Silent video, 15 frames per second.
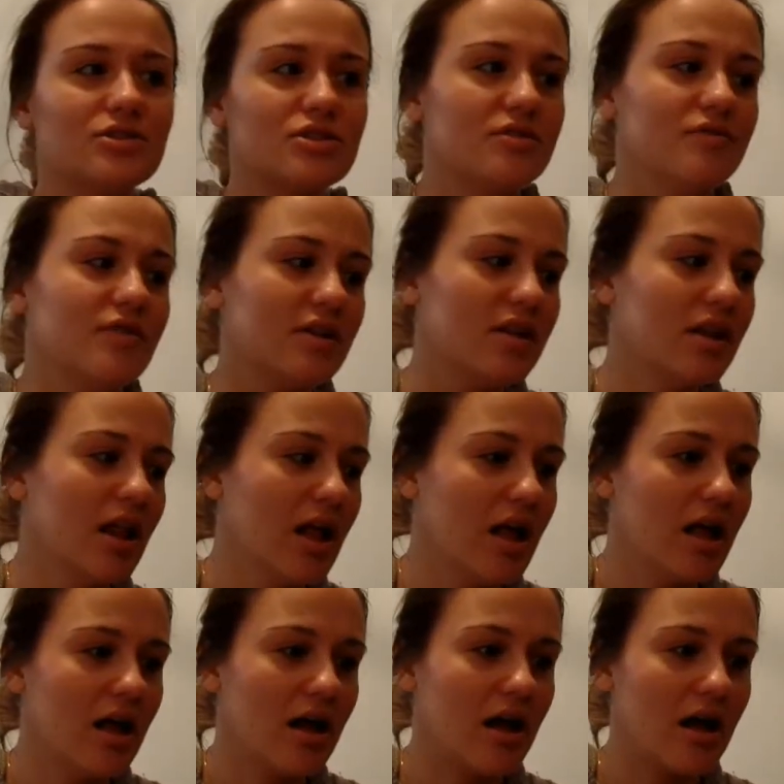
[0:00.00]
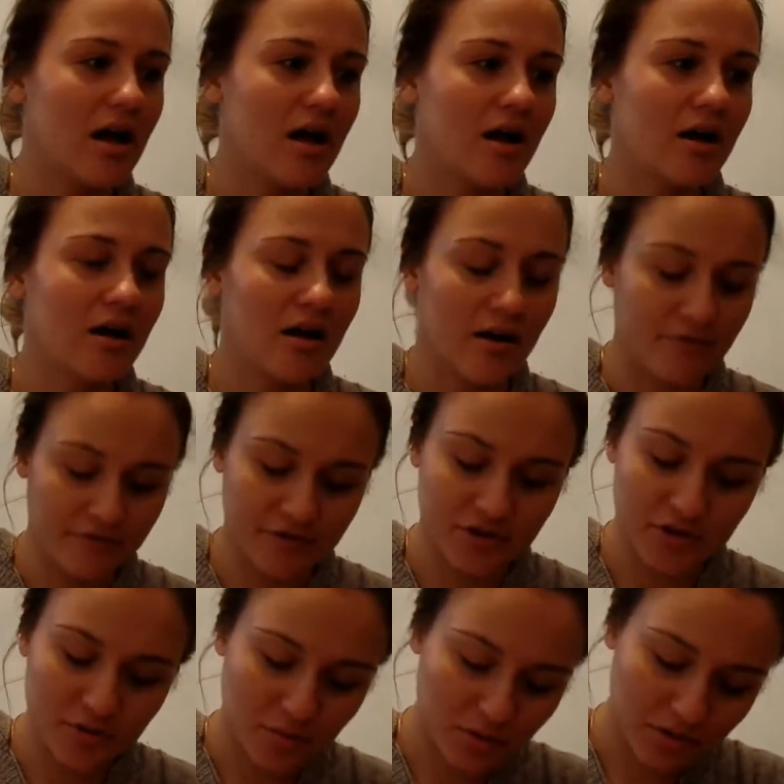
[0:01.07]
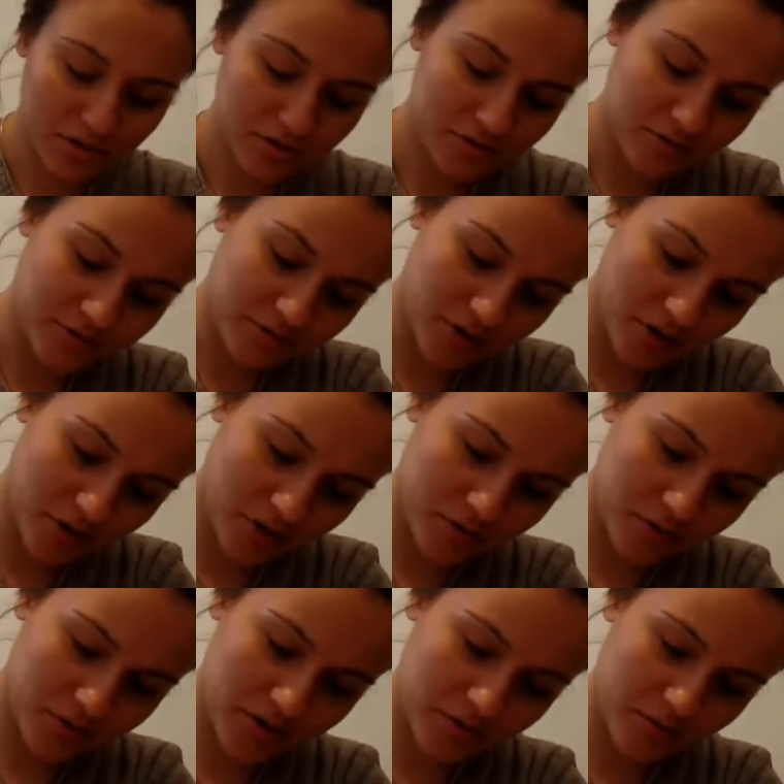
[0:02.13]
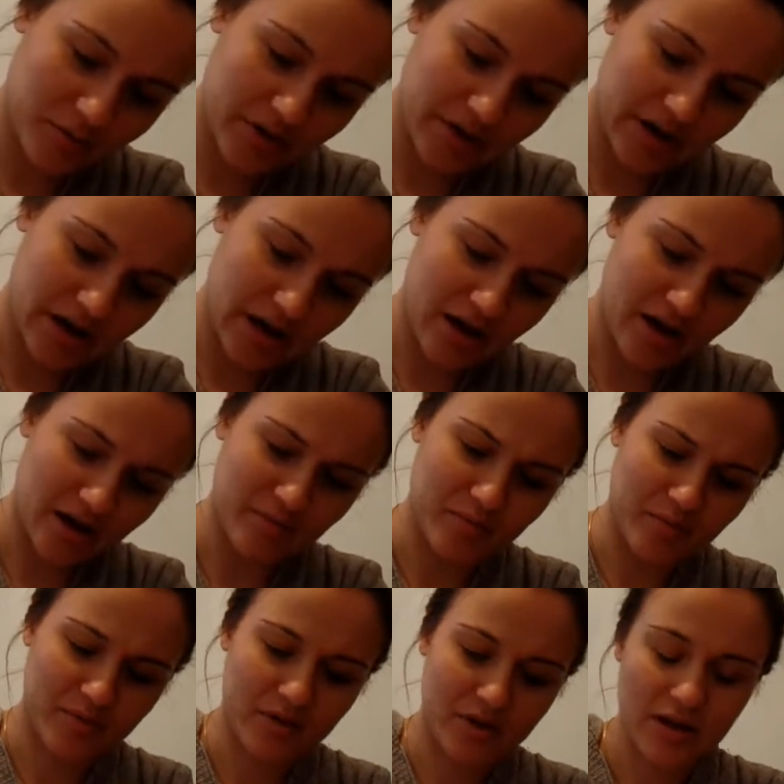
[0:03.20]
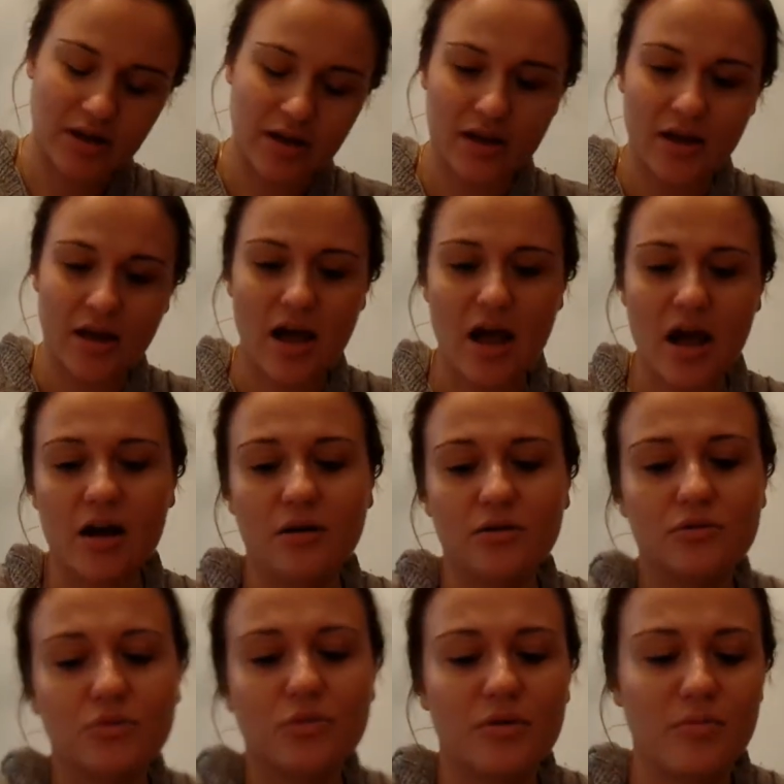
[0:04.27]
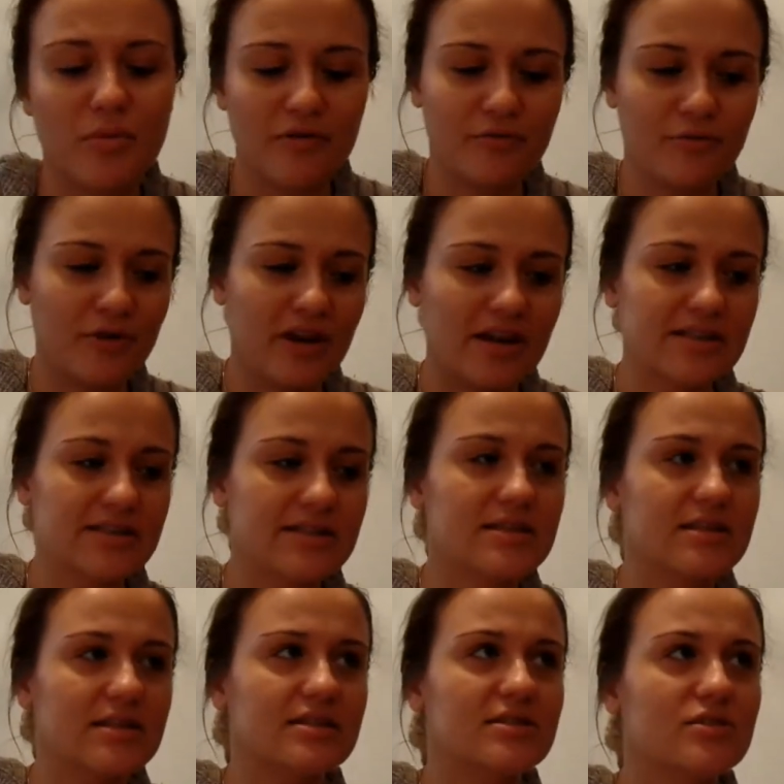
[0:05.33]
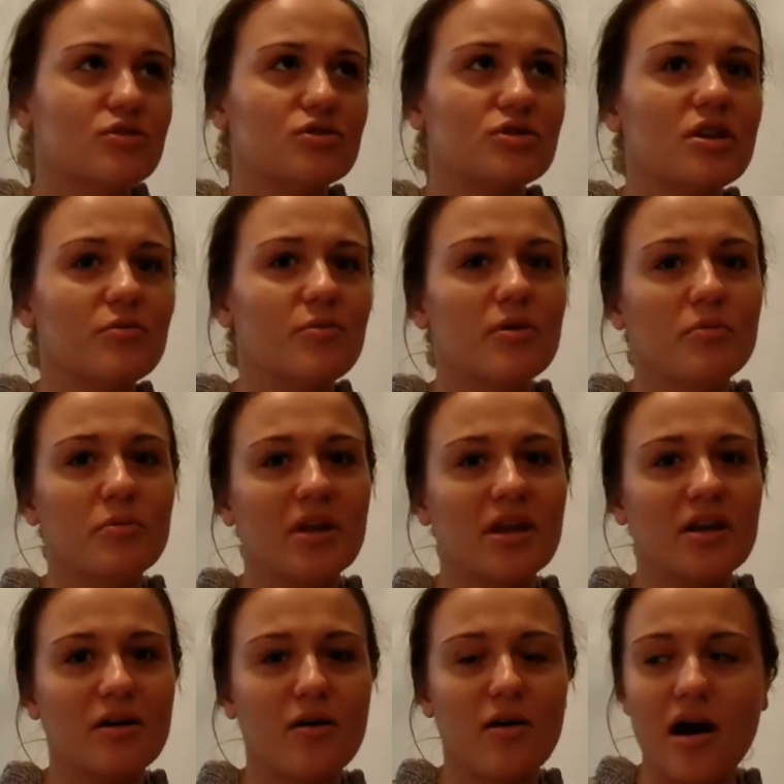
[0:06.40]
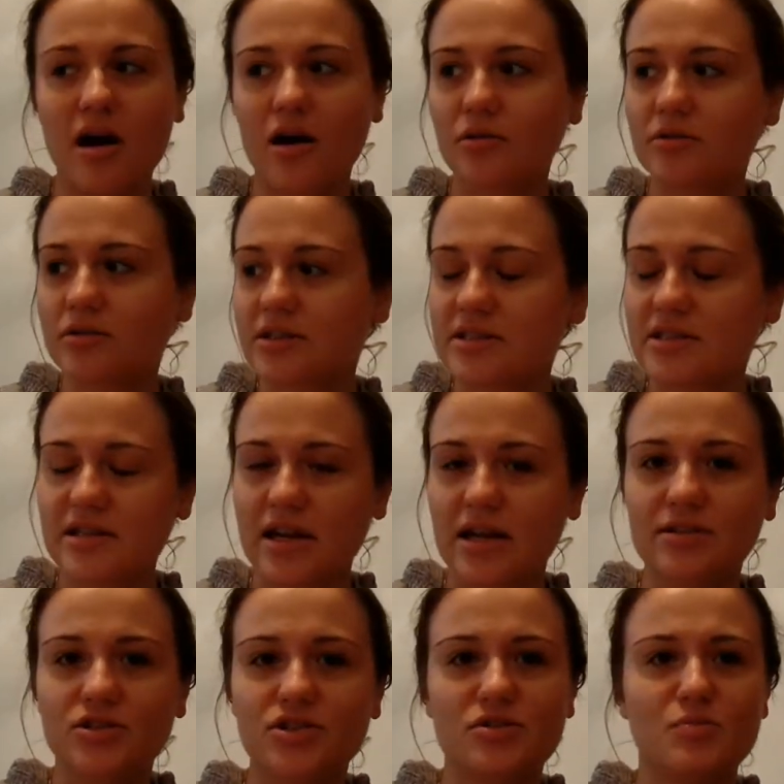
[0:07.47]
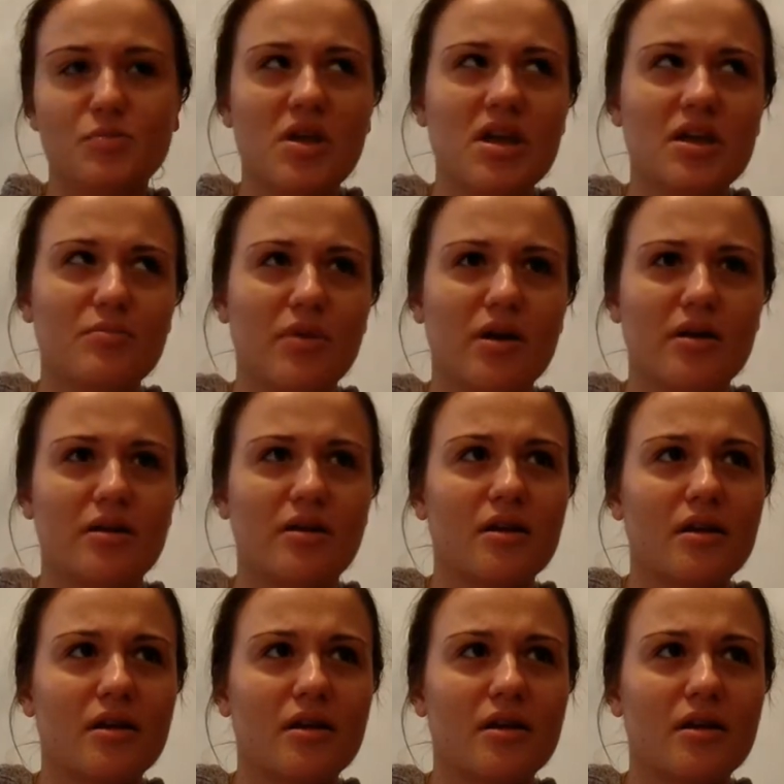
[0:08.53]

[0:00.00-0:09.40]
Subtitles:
just feel uncomfortable to vlog when I'm out with my friends, because usually when we go out, it's not just me and my